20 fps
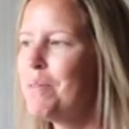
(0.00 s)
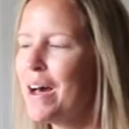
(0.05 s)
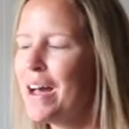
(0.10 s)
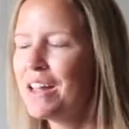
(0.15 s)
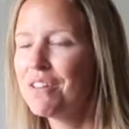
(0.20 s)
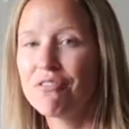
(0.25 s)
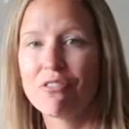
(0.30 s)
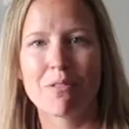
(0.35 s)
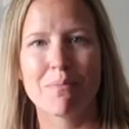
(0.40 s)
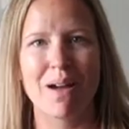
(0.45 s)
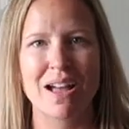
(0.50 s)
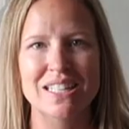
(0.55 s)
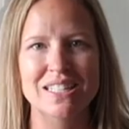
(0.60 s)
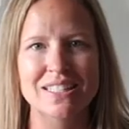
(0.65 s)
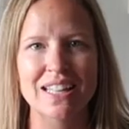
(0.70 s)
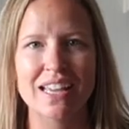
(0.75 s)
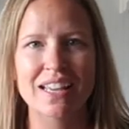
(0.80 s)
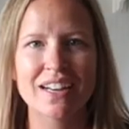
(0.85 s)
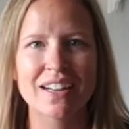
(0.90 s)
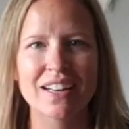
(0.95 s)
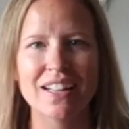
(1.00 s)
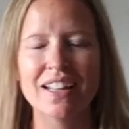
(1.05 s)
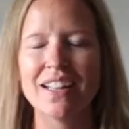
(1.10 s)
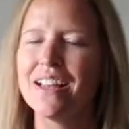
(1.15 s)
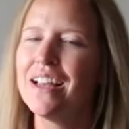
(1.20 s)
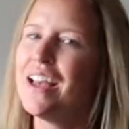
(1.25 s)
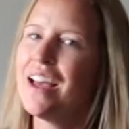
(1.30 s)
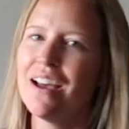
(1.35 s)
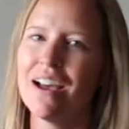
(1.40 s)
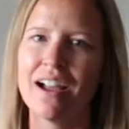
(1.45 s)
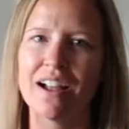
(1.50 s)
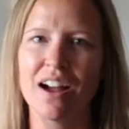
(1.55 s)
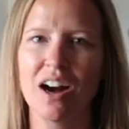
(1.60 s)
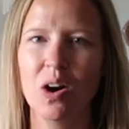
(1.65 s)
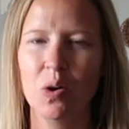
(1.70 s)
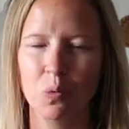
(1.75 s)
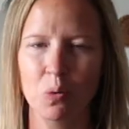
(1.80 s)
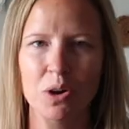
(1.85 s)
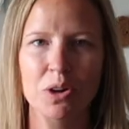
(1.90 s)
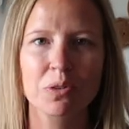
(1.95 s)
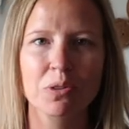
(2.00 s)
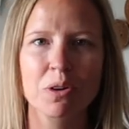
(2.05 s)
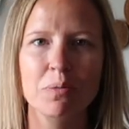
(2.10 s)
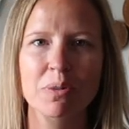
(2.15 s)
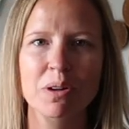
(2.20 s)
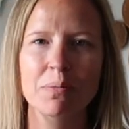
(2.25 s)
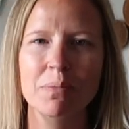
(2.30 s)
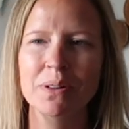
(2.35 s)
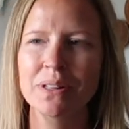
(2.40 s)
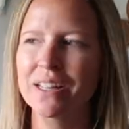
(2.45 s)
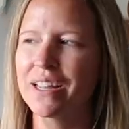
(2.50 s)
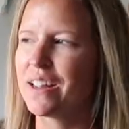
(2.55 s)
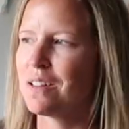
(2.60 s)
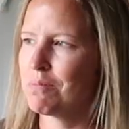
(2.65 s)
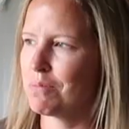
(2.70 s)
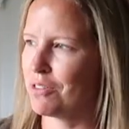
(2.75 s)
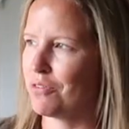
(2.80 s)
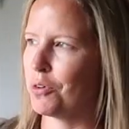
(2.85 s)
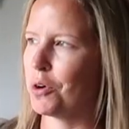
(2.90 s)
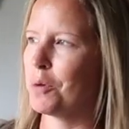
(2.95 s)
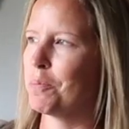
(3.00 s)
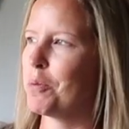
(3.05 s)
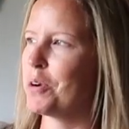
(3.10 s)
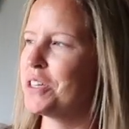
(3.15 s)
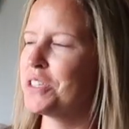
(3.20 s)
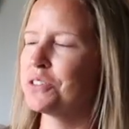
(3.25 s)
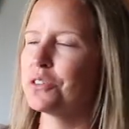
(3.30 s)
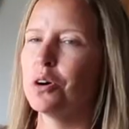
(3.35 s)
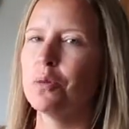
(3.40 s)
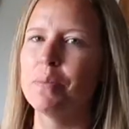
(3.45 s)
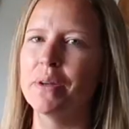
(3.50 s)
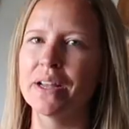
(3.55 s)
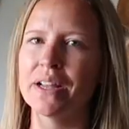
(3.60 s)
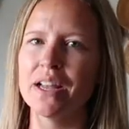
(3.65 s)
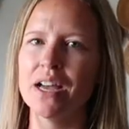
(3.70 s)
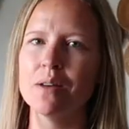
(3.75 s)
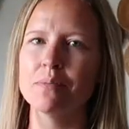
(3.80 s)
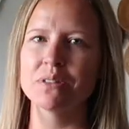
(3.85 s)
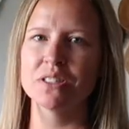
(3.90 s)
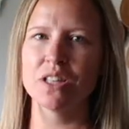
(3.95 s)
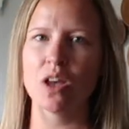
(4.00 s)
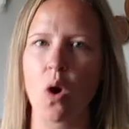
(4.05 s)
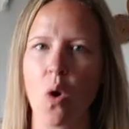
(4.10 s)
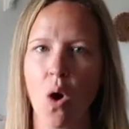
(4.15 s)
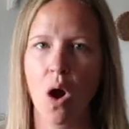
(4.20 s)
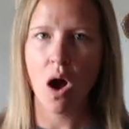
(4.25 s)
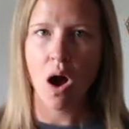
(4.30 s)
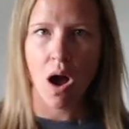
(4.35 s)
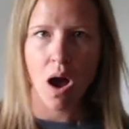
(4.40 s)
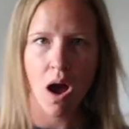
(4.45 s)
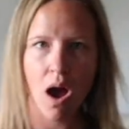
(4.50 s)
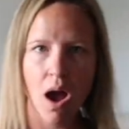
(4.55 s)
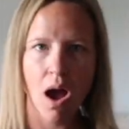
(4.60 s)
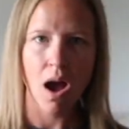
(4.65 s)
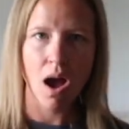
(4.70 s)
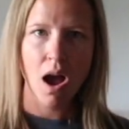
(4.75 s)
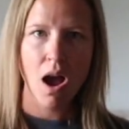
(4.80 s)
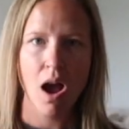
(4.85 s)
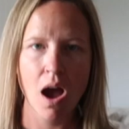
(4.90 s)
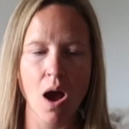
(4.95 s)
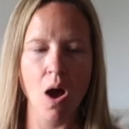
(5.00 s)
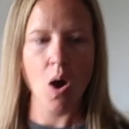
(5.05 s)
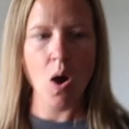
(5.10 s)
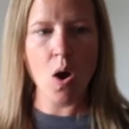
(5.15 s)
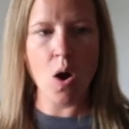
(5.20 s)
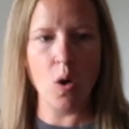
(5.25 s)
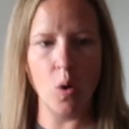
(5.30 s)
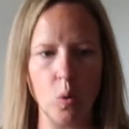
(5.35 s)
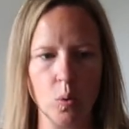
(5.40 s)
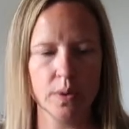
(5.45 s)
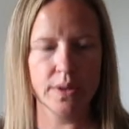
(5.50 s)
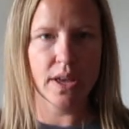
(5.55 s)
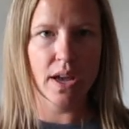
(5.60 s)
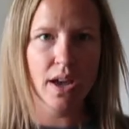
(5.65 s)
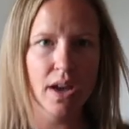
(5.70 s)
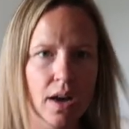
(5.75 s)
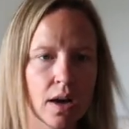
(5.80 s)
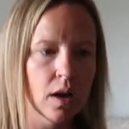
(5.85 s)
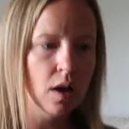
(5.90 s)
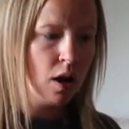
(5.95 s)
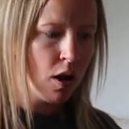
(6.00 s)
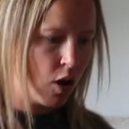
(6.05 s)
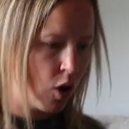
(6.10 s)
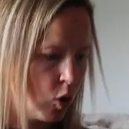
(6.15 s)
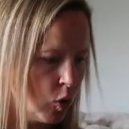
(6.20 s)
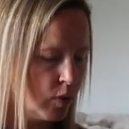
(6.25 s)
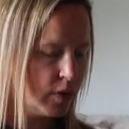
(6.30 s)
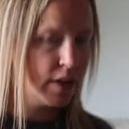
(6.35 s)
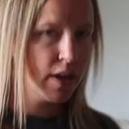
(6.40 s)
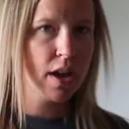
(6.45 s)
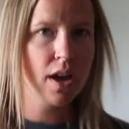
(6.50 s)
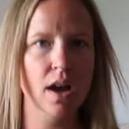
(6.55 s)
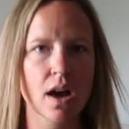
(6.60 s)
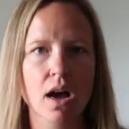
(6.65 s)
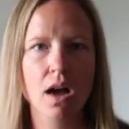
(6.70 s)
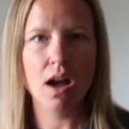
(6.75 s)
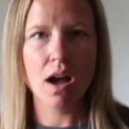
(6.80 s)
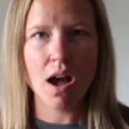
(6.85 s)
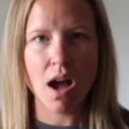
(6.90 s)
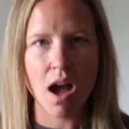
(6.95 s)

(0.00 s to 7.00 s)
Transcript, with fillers: but for my sanity, I got one room complete before preschool pickup, so oh yeah, oh yeah.